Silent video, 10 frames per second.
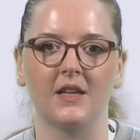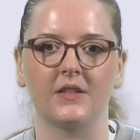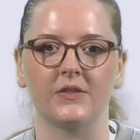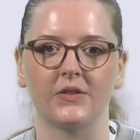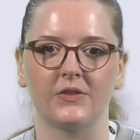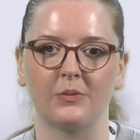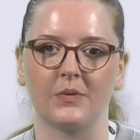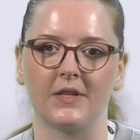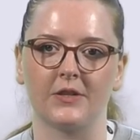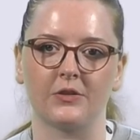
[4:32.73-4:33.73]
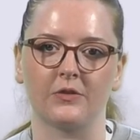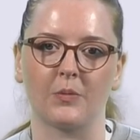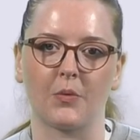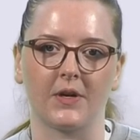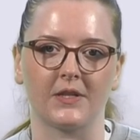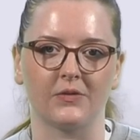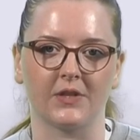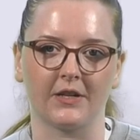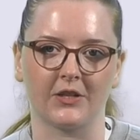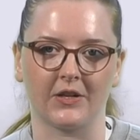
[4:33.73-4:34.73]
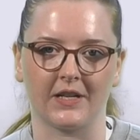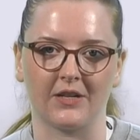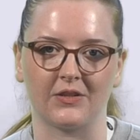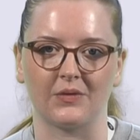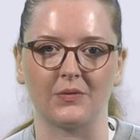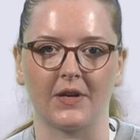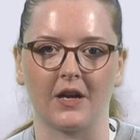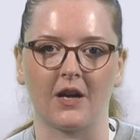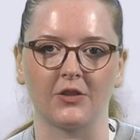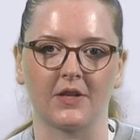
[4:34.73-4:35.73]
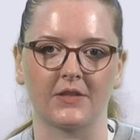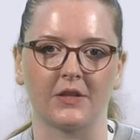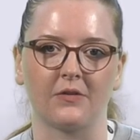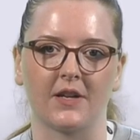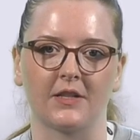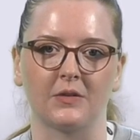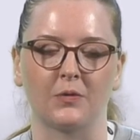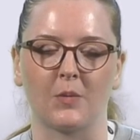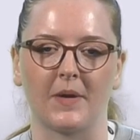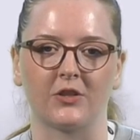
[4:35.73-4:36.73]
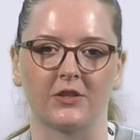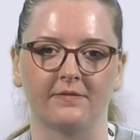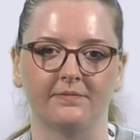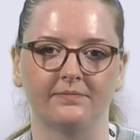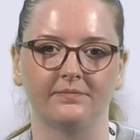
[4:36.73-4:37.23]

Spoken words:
consistent with literature reports of dye degradation via hydroxide radical formation.